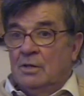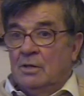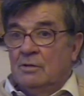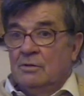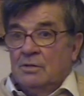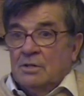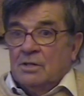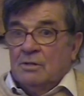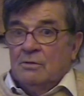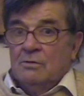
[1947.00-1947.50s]

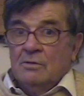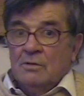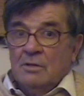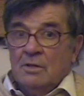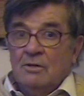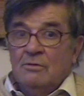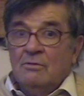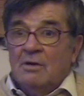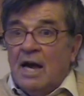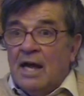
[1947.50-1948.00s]
So
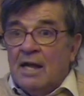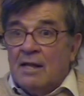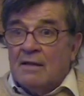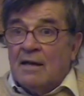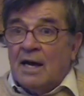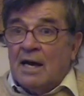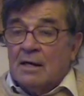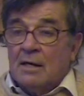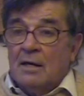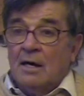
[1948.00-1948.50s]
you get
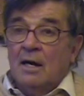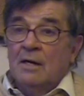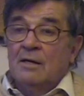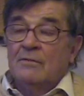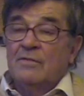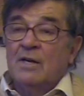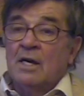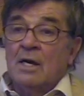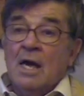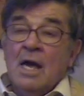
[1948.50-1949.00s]
that kind of
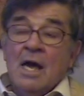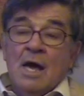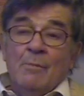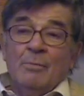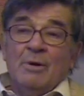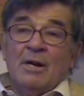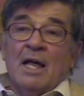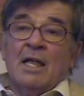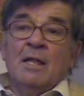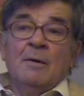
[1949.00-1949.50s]
thing,
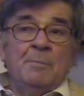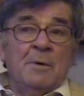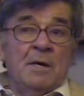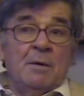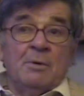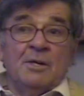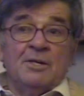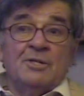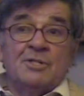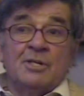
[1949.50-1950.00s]
but other
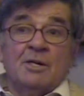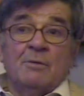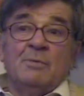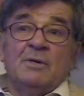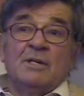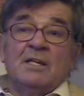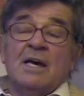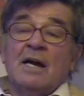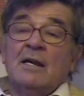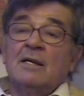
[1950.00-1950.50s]
people
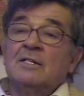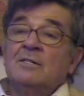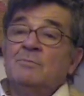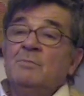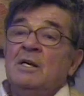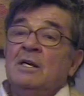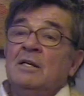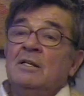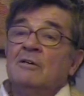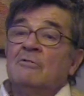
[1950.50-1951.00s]
interpret that as
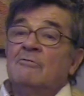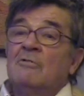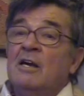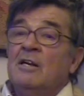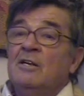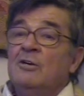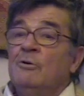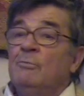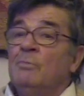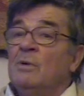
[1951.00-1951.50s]
meaning the great
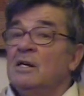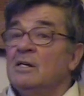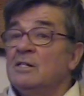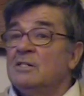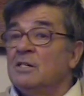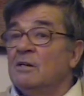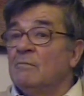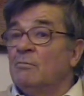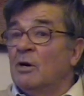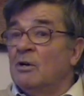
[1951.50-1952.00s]

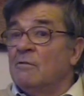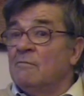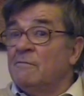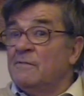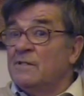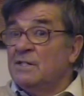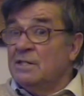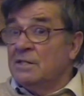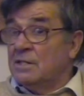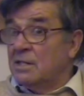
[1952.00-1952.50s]
humility of modern
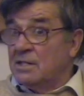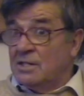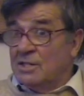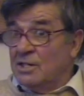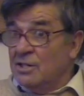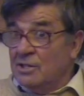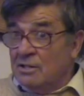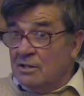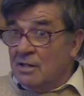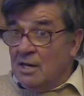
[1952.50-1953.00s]
physicists.
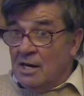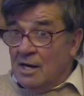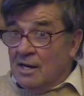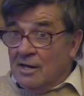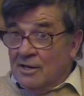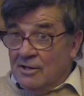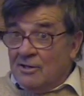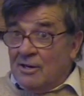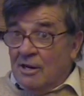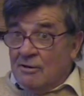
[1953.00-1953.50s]
Did you
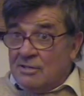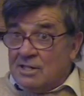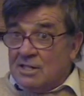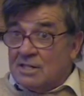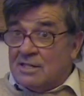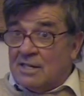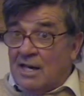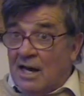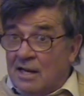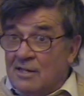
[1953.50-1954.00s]
notice
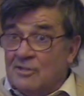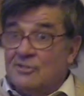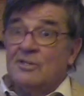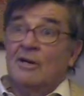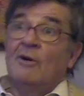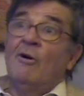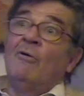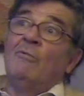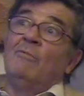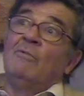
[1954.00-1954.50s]
that? You say,
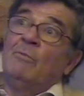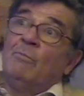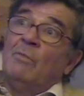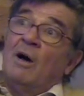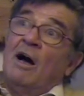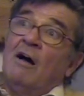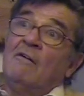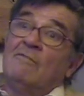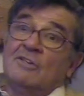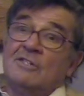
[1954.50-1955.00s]
oh, they're
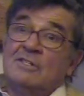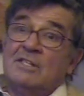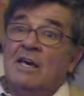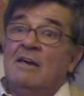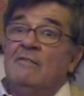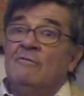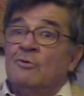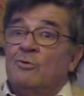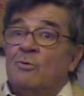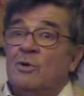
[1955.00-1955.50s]
marvellous, they
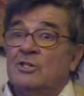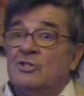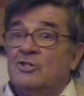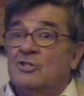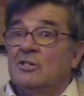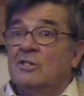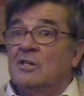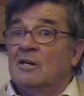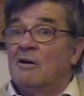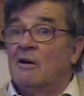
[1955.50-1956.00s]
even
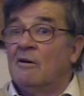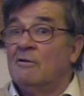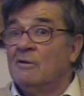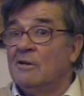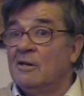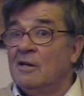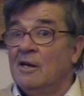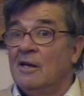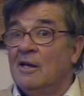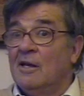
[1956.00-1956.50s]
question their own
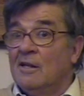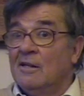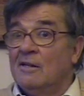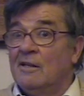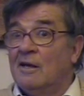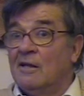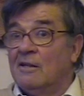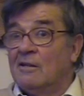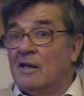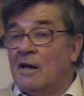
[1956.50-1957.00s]

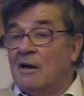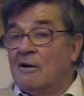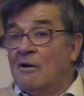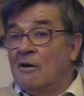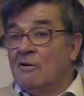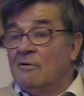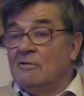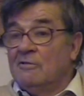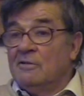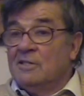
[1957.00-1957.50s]

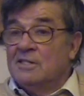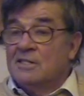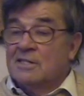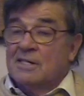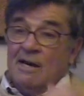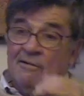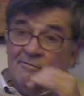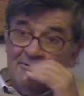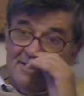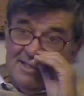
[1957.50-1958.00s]

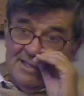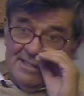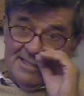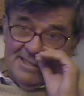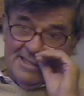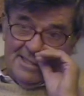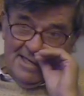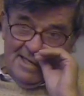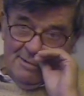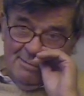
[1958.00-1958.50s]
discoveries, you
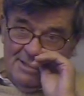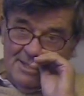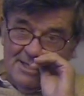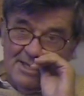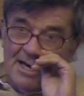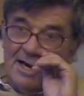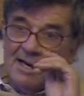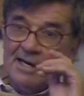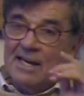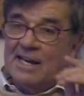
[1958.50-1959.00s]
see. I mean, you
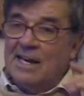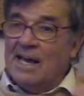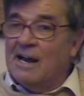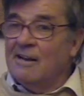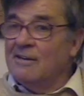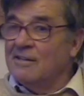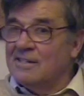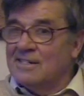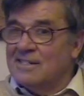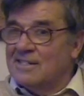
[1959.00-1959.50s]
can't get out
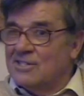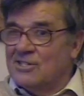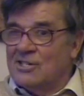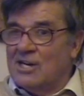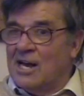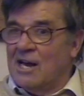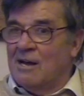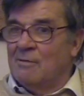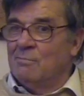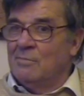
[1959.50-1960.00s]
of this
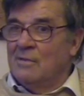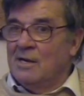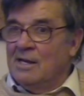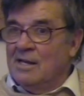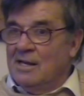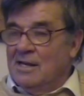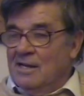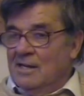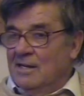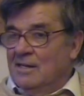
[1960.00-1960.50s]
jam,
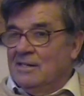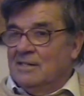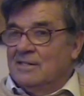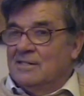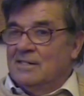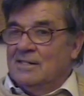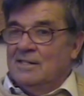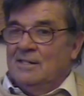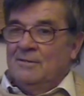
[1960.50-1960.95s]
you see.